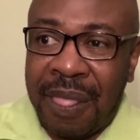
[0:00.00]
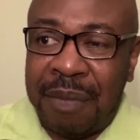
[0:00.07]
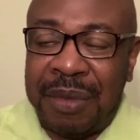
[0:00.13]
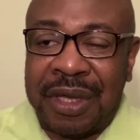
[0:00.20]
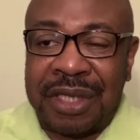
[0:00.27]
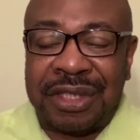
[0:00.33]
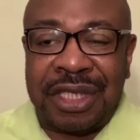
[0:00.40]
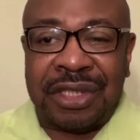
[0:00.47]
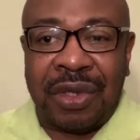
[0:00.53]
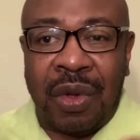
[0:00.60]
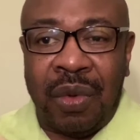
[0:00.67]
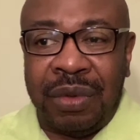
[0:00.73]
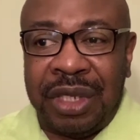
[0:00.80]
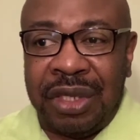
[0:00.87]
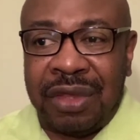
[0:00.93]
Because it's
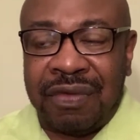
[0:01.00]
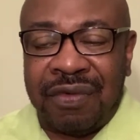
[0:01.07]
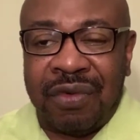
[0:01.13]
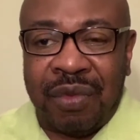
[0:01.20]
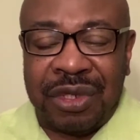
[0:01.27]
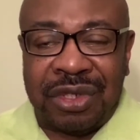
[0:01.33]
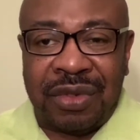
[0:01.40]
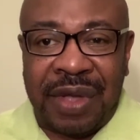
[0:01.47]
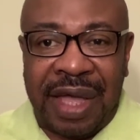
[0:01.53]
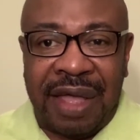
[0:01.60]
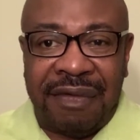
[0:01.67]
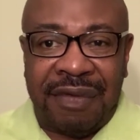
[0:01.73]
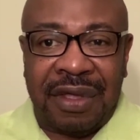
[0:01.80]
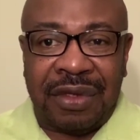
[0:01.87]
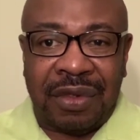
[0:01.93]
only through what you
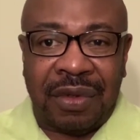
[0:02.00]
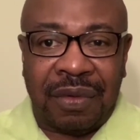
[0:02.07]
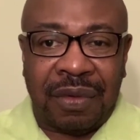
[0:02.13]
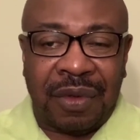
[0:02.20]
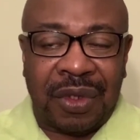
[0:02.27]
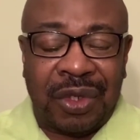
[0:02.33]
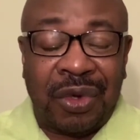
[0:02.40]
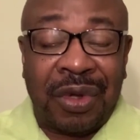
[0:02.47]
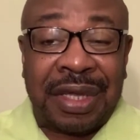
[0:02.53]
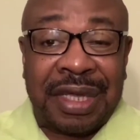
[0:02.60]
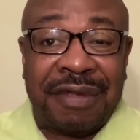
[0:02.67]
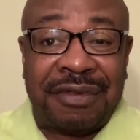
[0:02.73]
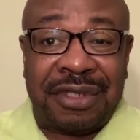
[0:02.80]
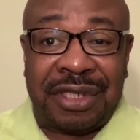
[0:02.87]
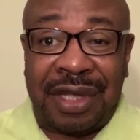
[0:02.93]
have in you, your
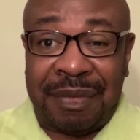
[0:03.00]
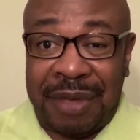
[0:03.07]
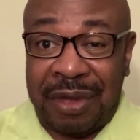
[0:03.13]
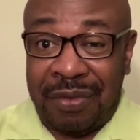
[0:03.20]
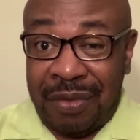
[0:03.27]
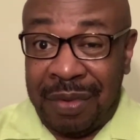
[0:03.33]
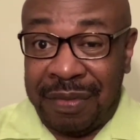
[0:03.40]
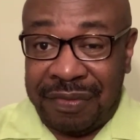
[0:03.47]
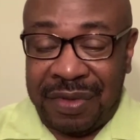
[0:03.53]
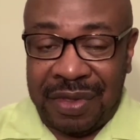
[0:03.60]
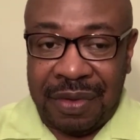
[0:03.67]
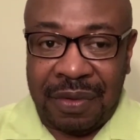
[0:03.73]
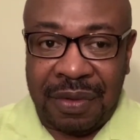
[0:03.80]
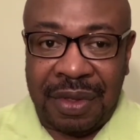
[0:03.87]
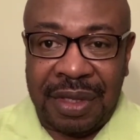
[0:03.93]
gifts shall make room for
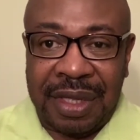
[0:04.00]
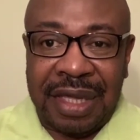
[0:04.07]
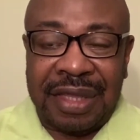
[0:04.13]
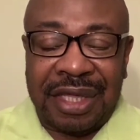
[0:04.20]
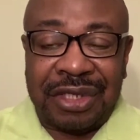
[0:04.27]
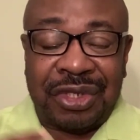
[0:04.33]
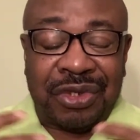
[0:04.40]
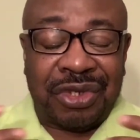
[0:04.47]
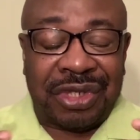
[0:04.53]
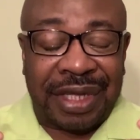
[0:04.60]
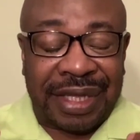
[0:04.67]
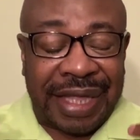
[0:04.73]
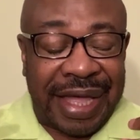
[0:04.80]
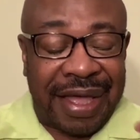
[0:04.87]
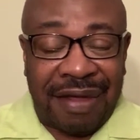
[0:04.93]
you, that you
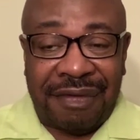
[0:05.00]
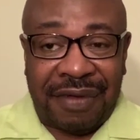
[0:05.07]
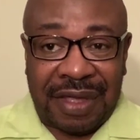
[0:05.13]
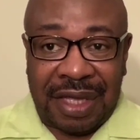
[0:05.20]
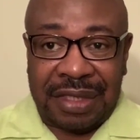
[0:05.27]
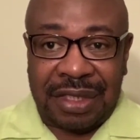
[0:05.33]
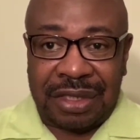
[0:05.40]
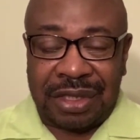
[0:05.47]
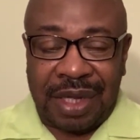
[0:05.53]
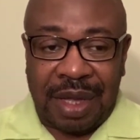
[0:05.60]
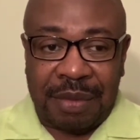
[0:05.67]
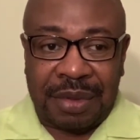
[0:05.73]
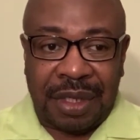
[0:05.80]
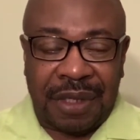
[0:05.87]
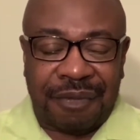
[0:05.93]
shall ever get the
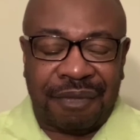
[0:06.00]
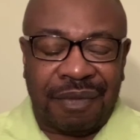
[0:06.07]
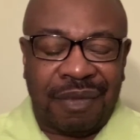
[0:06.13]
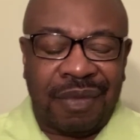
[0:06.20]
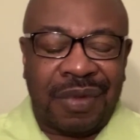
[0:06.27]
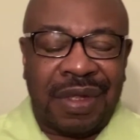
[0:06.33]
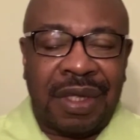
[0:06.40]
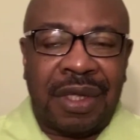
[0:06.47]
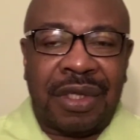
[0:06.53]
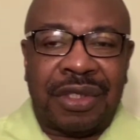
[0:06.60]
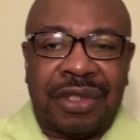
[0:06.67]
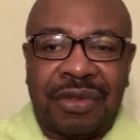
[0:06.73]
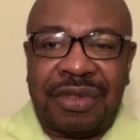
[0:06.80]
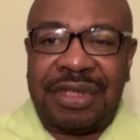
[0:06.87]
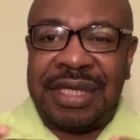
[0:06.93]
job done.
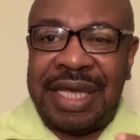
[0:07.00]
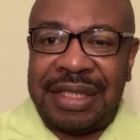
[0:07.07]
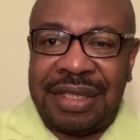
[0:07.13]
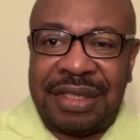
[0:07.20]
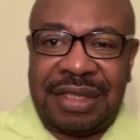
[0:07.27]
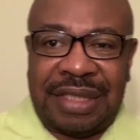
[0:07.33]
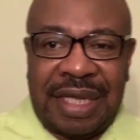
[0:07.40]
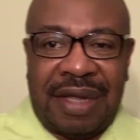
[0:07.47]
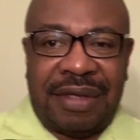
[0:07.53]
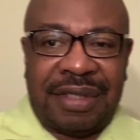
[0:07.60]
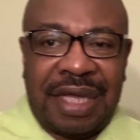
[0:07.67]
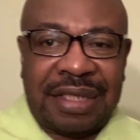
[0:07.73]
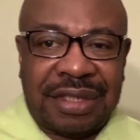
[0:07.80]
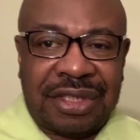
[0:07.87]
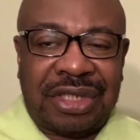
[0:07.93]
So take this dare,
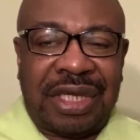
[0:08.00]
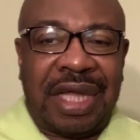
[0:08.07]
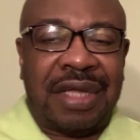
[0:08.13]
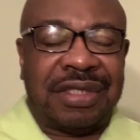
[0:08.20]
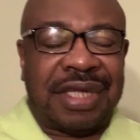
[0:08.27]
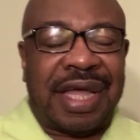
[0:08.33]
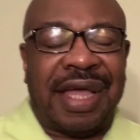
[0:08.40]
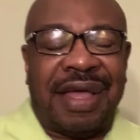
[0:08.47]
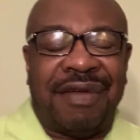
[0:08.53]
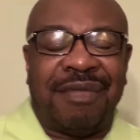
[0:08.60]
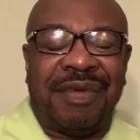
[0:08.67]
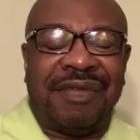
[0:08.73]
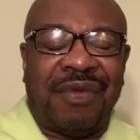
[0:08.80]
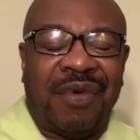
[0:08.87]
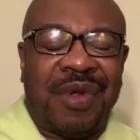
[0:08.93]
take this challenge I have
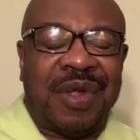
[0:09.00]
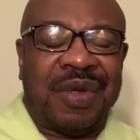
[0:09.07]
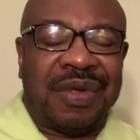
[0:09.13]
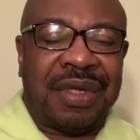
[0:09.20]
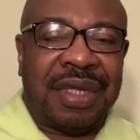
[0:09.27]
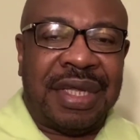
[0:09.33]
before you.